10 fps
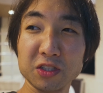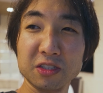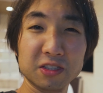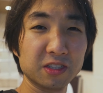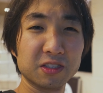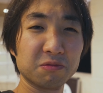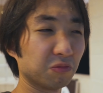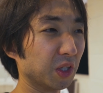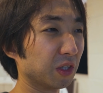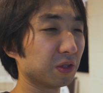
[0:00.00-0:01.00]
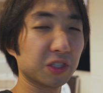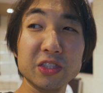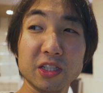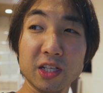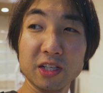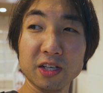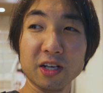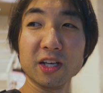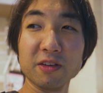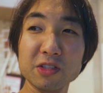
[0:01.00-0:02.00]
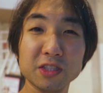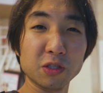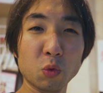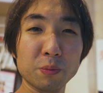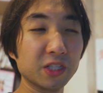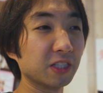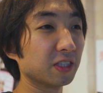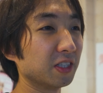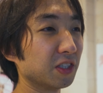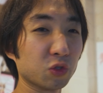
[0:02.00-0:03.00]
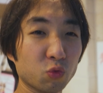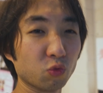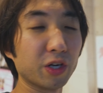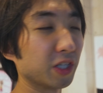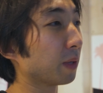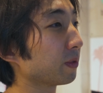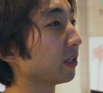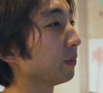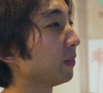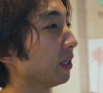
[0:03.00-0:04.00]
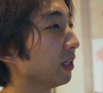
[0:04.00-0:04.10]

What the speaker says: just literally just hitting on every single woman he sees, just running up to them.